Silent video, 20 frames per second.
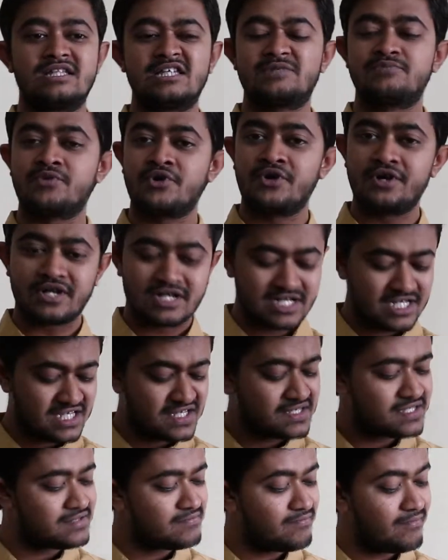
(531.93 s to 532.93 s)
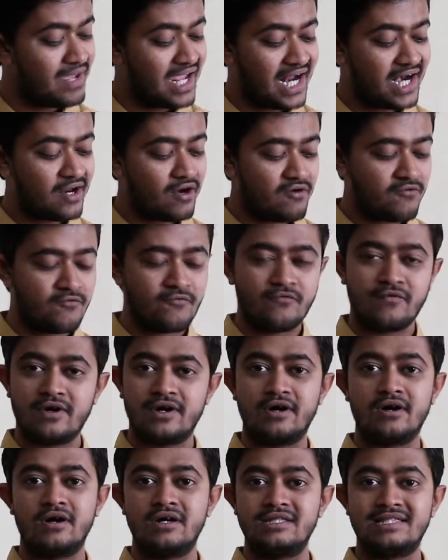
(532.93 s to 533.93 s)
this product is made of
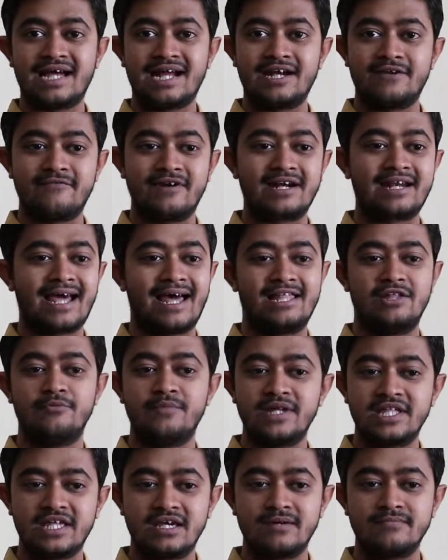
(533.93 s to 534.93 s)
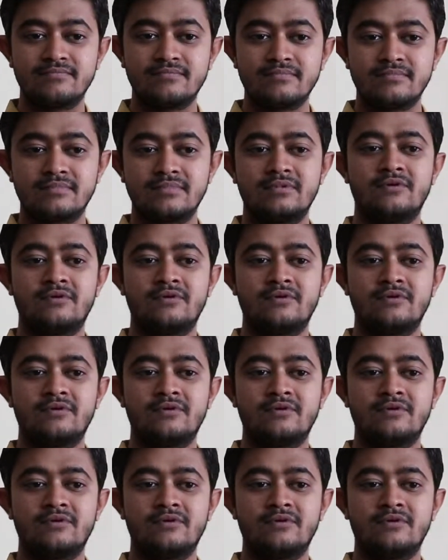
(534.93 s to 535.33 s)
lightweight aluminium,